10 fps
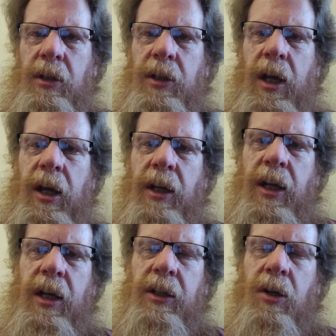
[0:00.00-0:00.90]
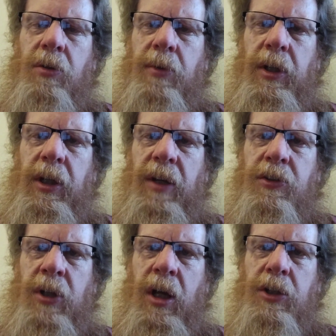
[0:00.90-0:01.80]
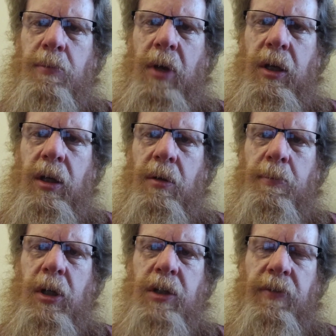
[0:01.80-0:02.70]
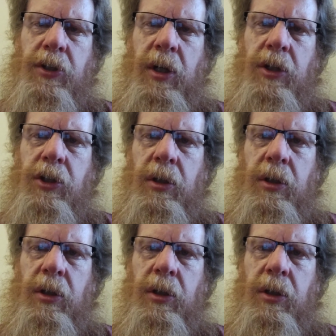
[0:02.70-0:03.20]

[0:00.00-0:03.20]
That don't really give stains a bunch of a chance